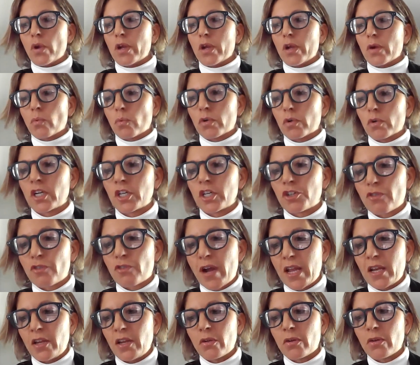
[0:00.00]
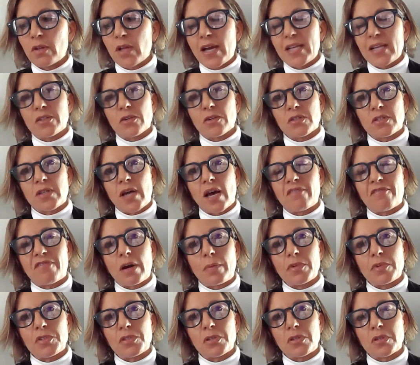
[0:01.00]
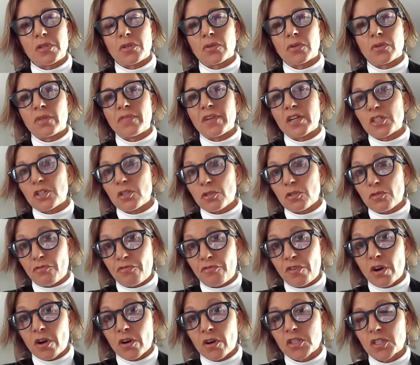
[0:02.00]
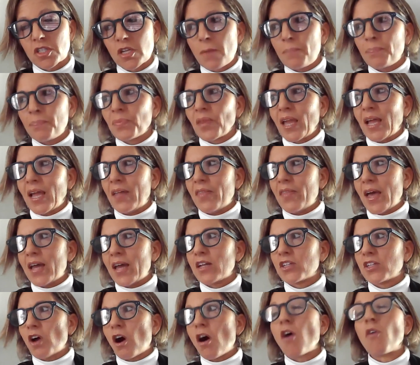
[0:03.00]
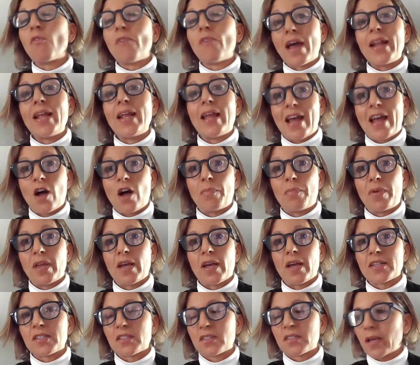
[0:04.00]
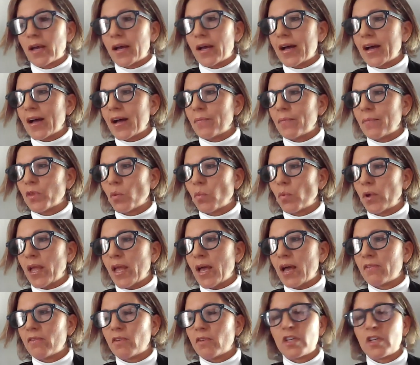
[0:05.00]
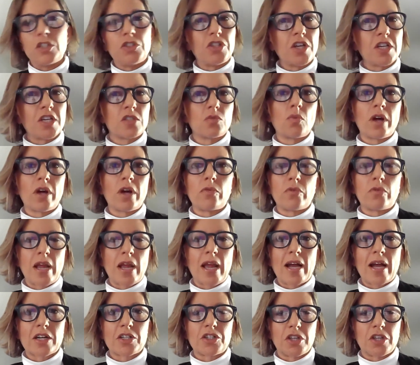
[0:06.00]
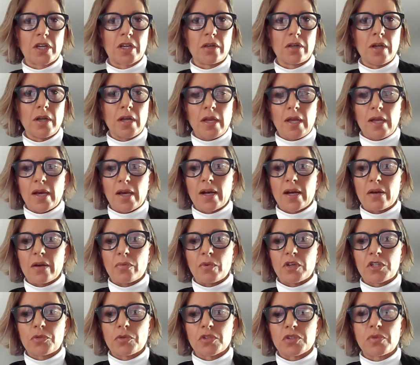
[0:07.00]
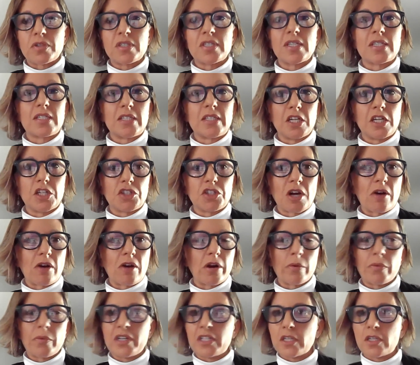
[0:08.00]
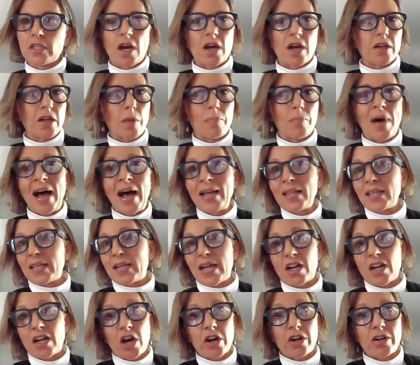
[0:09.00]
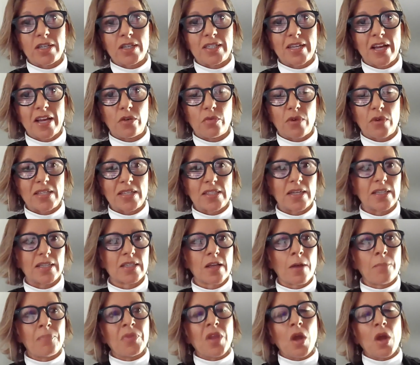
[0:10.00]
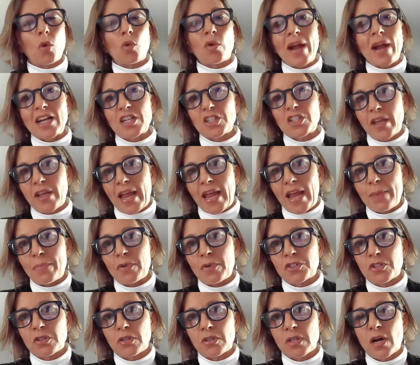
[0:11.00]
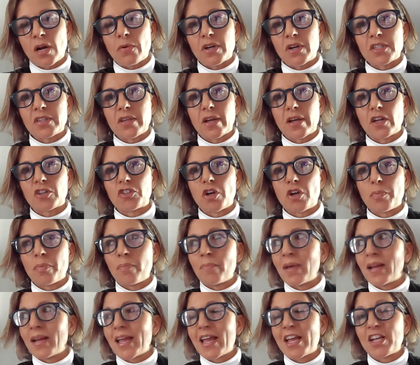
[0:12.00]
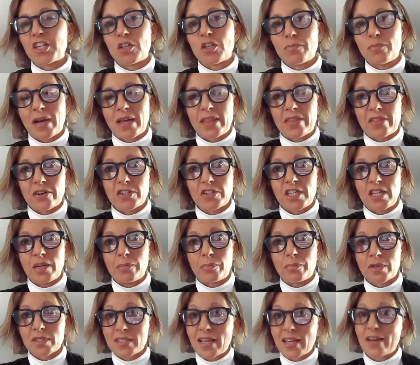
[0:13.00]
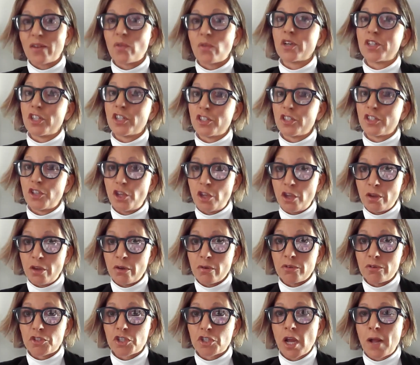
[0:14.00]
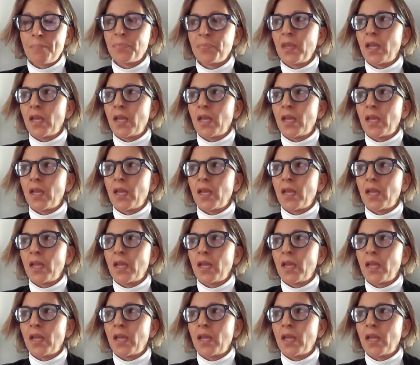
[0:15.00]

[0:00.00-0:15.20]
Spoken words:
That is one of our return on investments is medication. Absolutely. All of our interventions are evidence-based. We already know these interventions to work. The issue is that we don't know when to deploy them based on, again, that particular